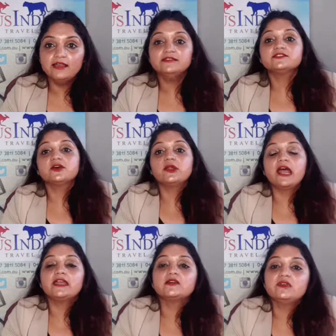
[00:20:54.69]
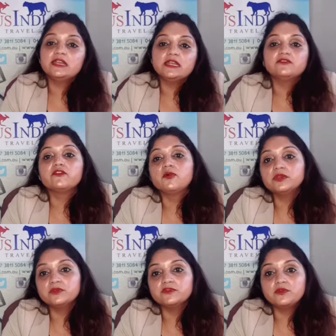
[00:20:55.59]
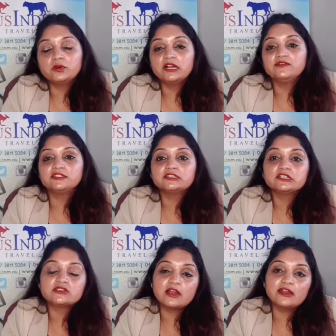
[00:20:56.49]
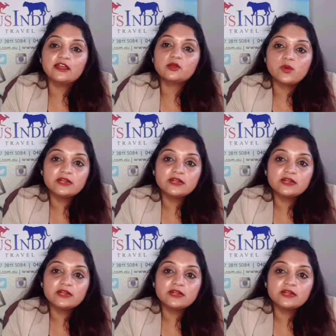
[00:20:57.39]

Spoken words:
Airlines. So like we informed you before that Western Australia,